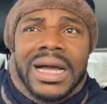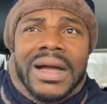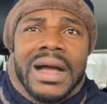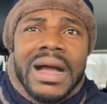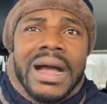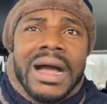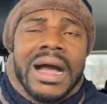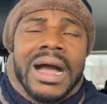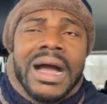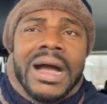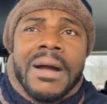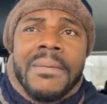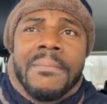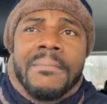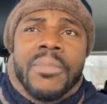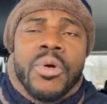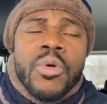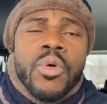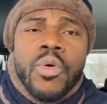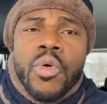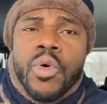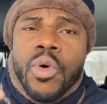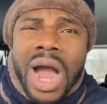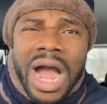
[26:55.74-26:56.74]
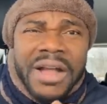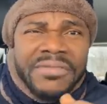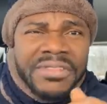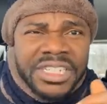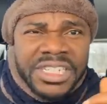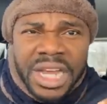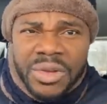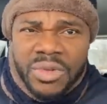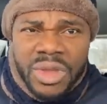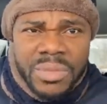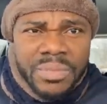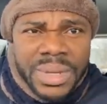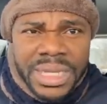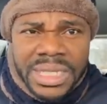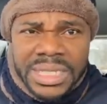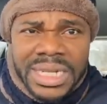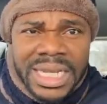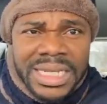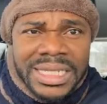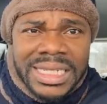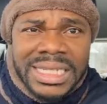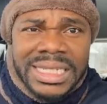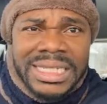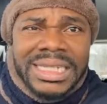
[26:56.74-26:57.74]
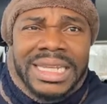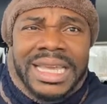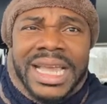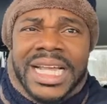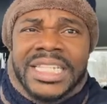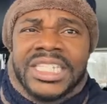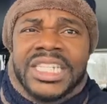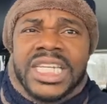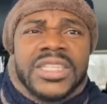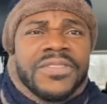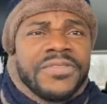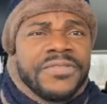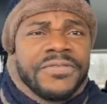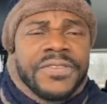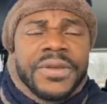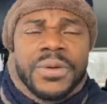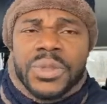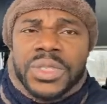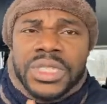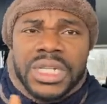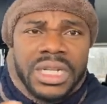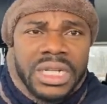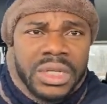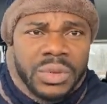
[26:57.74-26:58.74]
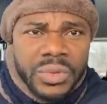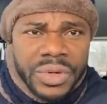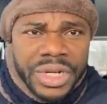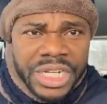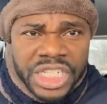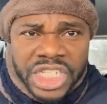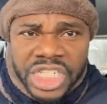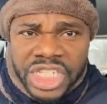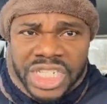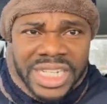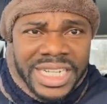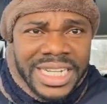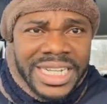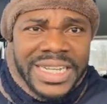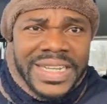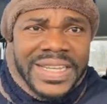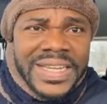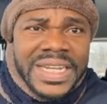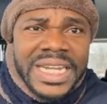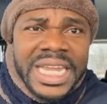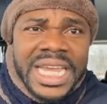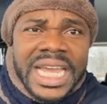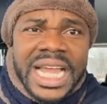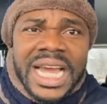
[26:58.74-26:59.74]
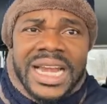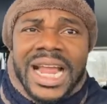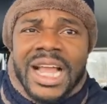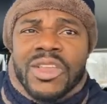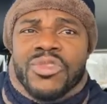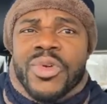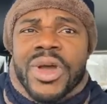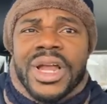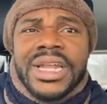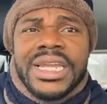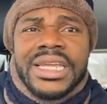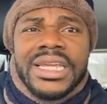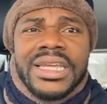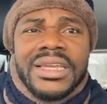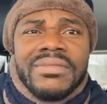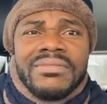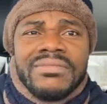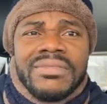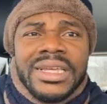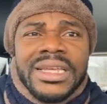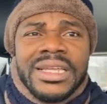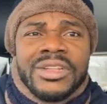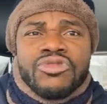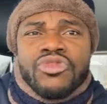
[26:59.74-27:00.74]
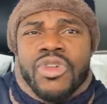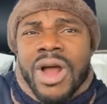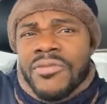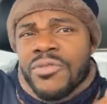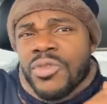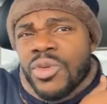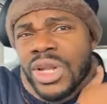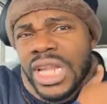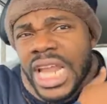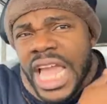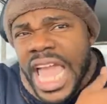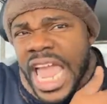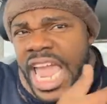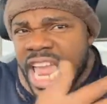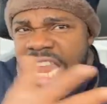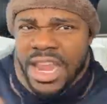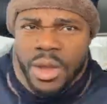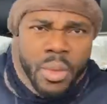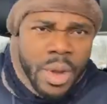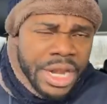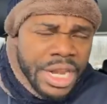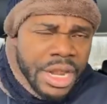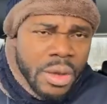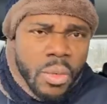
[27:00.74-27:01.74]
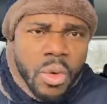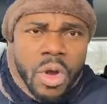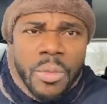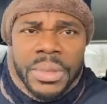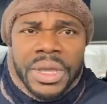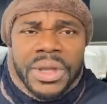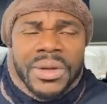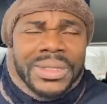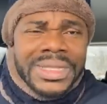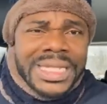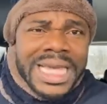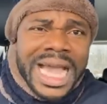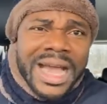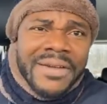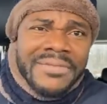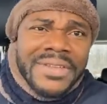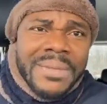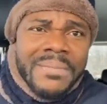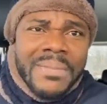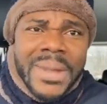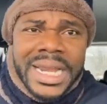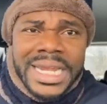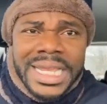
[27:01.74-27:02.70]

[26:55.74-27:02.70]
who have genuine businesses. They are just filthily rich. They can actually travel anywhere they want because they have the